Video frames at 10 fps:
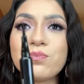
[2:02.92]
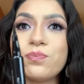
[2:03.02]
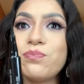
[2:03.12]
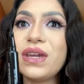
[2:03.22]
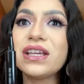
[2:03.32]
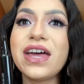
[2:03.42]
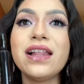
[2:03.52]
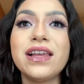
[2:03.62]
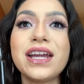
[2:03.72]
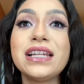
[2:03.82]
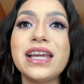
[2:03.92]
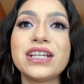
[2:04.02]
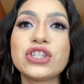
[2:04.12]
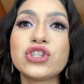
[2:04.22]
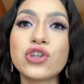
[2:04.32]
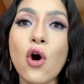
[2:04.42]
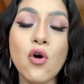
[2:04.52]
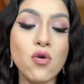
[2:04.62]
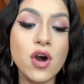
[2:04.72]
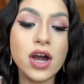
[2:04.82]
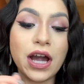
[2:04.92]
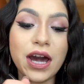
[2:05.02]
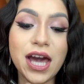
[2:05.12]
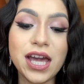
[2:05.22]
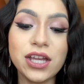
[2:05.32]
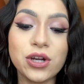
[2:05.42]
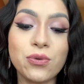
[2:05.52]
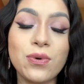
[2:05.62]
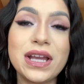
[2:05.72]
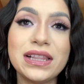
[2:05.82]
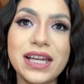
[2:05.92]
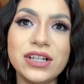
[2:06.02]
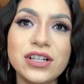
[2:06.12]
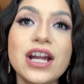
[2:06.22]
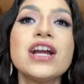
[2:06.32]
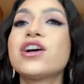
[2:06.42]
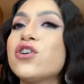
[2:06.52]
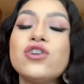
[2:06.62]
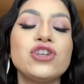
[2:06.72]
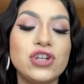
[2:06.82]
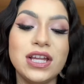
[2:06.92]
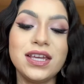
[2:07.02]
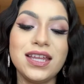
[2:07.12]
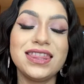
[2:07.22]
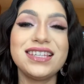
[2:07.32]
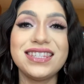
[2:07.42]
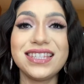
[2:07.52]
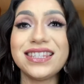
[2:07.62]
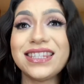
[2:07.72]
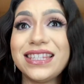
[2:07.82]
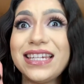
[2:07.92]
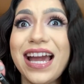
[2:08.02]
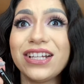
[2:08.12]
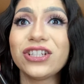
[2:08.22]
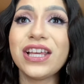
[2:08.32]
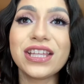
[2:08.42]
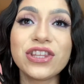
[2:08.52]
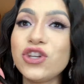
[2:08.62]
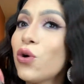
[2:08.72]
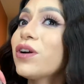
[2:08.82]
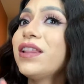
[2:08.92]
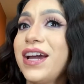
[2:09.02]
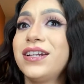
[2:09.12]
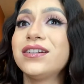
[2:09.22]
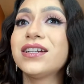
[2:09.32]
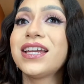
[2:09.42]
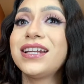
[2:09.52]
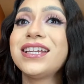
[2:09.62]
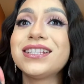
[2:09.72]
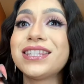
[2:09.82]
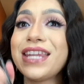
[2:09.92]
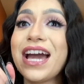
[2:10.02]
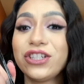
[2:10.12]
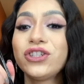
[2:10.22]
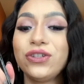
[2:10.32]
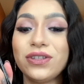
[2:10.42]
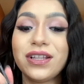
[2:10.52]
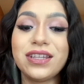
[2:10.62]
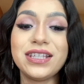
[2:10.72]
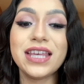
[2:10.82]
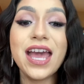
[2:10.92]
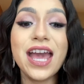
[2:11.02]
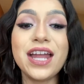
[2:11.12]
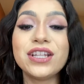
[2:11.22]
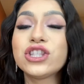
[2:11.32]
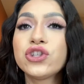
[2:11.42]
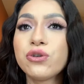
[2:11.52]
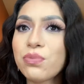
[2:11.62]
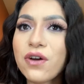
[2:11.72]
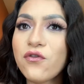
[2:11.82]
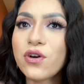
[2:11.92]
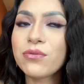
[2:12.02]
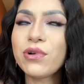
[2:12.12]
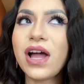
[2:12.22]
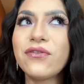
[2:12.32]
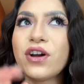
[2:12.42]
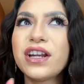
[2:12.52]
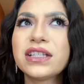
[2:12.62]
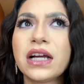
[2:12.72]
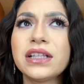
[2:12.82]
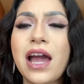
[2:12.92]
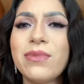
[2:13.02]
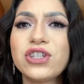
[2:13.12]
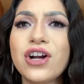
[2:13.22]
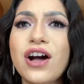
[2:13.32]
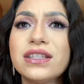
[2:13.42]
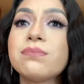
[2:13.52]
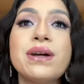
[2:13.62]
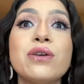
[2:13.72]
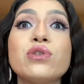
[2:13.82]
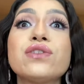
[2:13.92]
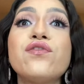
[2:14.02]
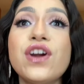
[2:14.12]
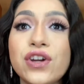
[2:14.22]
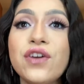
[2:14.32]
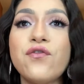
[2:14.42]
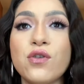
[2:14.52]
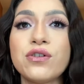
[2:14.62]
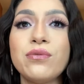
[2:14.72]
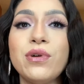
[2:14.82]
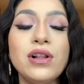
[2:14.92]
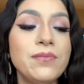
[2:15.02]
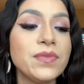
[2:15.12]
make that line so cut, your wing liner. Girl, you can get this snatched. Your liner can get snatched using this, and it's super affordable. I forgot exactly how much it costs, but it was very affordable.